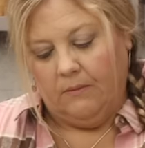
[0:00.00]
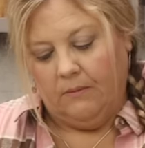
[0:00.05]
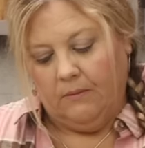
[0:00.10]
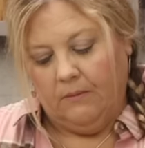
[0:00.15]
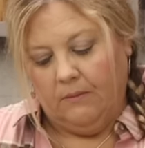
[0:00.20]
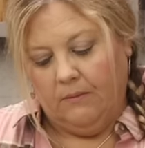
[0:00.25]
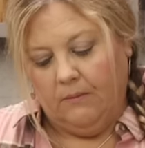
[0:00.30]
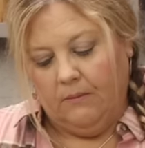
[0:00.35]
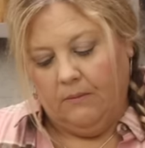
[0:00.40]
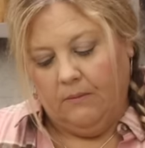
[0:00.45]

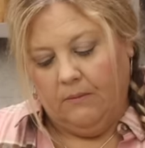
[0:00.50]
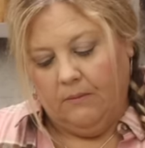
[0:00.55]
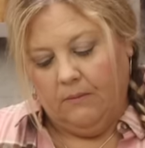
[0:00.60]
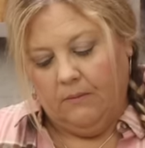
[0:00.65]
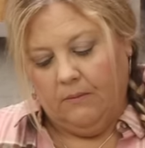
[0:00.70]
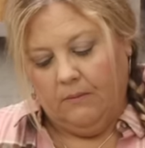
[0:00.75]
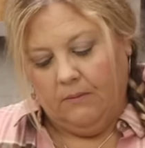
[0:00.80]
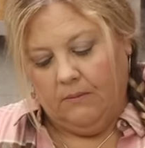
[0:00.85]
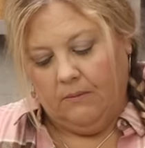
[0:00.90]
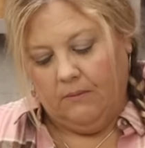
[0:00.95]

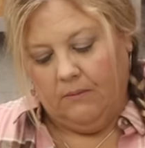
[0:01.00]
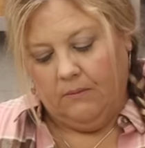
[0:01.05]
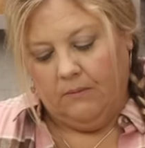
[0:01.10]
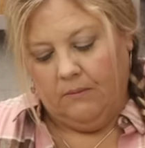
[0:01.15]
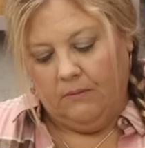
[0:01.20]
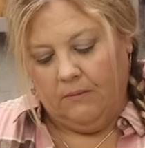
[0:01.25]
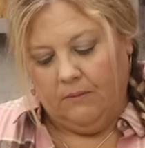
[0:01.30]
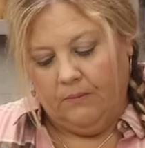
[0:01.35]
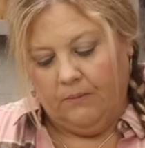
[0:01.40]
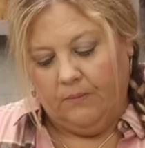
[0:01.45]

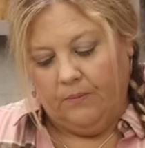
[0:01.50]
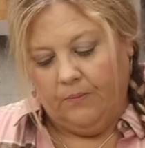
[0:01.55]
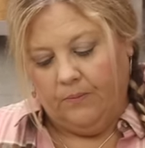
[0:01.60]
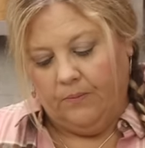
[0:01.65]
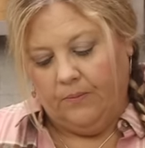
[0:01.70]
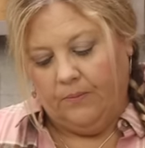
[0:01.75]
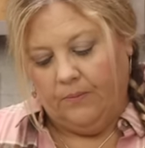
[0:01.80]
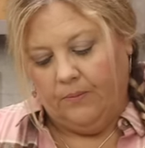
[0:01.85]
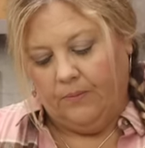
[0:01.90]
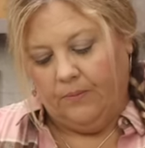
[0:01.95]

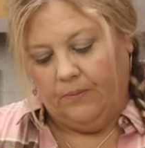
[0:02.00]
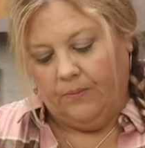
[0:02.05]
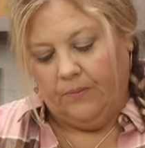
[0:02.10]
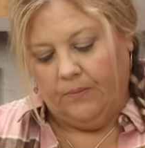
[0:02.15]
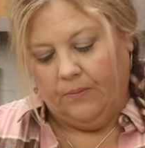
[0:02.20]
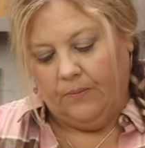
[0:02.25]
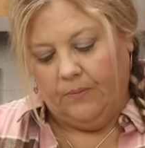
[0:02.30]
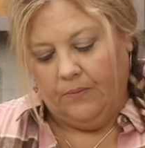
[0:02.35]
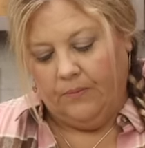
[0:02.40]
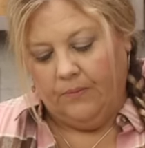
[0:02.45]

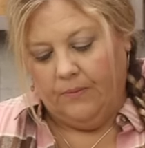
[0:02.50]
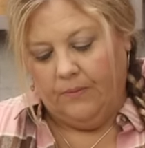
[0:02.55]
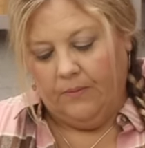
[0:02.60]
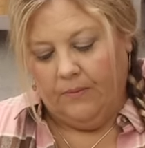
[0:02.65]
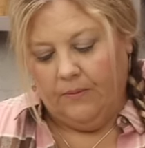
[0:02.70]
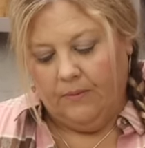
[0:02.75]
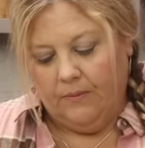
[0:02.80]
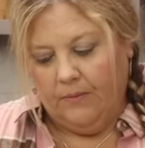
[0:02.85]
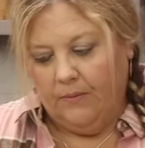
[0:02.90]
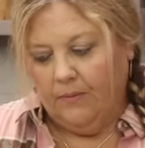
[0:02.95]

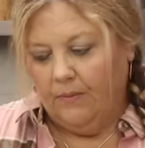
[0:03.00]
Nothing is said.